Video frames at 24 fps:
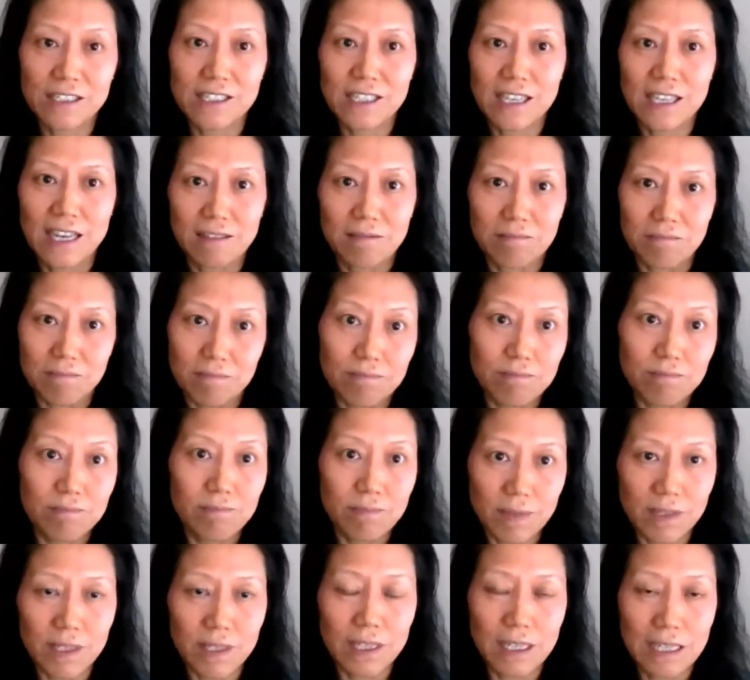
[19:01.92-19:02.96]
and
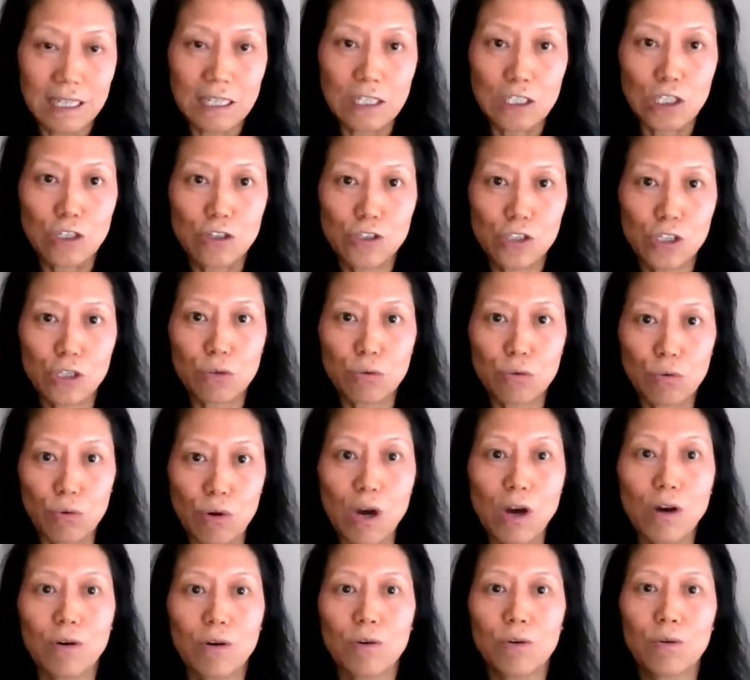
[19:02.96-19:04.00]
it continues to
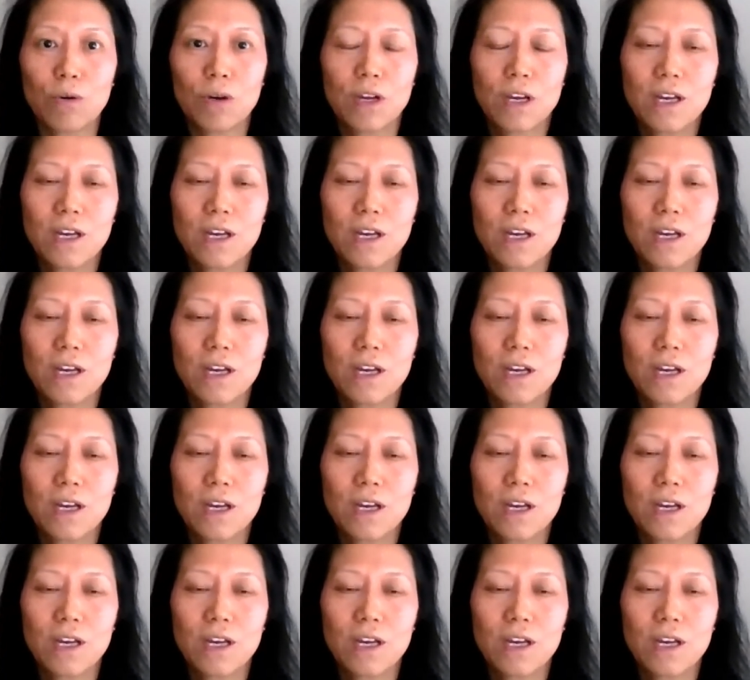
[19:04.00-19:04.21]
grow.